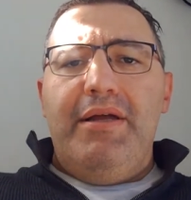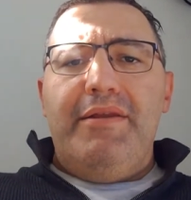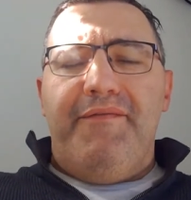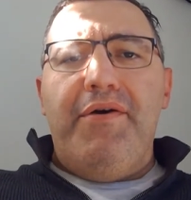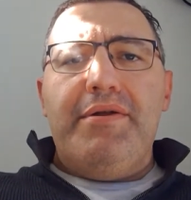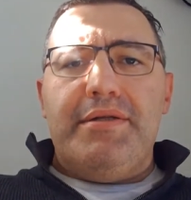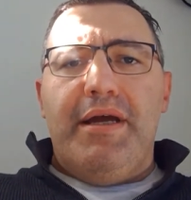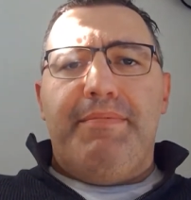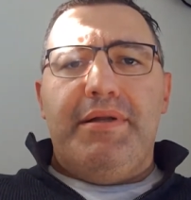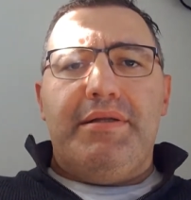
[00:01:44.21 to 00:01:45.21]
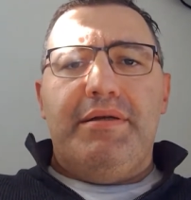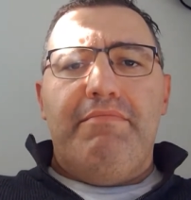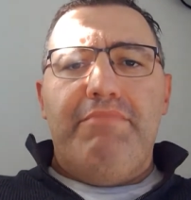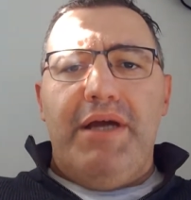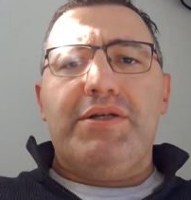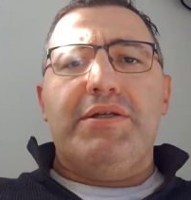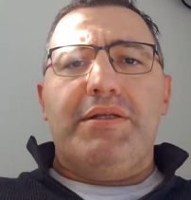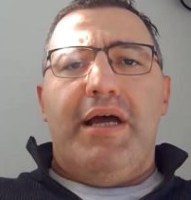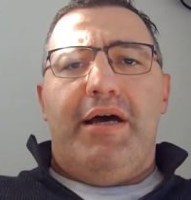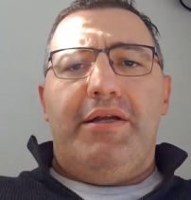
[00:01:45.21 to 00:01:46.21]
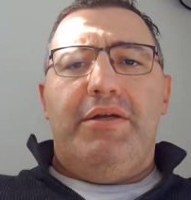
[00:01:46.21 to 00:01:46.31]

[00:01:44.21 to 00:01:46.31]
The first step is to measure the data